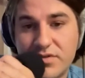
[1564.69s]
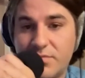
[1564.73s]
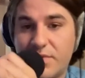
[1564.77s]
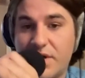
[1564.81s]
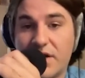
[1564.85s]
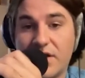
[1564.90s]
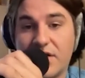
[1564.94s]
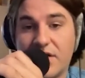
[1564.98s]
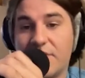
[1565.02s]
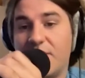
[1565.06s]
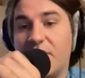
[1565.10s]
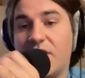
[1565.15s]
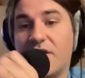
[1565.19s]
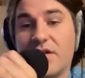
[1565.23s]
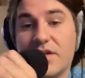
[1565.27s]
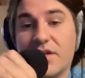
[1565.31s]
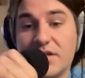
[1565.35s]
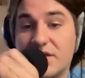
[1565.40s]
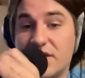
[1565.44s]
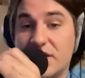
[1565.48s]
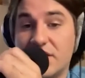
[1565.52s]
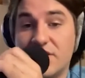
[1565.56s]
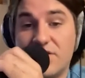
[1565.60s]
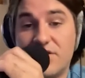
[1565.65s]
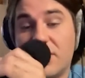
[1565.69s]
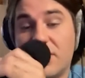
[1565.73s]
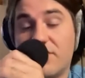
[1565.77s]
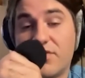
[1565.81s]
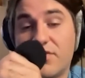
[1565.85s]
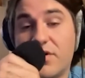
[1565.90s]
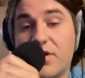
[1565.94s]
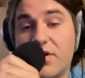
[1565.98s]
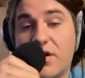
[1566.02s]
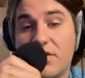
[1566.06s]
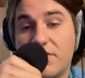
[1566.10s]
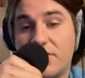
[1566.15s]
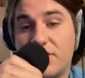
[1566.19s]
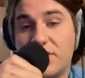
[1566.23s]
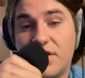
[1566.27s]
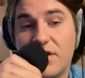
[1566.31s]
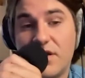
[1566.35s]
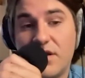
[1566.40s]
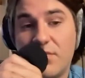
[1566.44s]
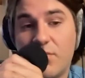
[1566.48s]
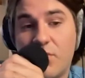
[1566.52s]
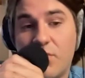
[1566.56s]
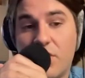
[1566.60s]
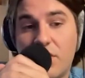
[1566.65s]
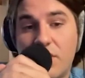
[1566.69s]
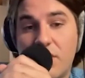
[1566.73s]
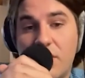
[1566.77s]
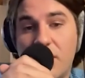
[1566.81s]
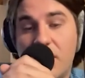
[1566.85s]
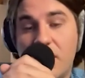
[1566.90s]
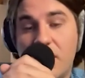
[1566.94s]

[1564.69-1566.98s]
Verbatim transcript: are back. I'm not like DJing very often anymore.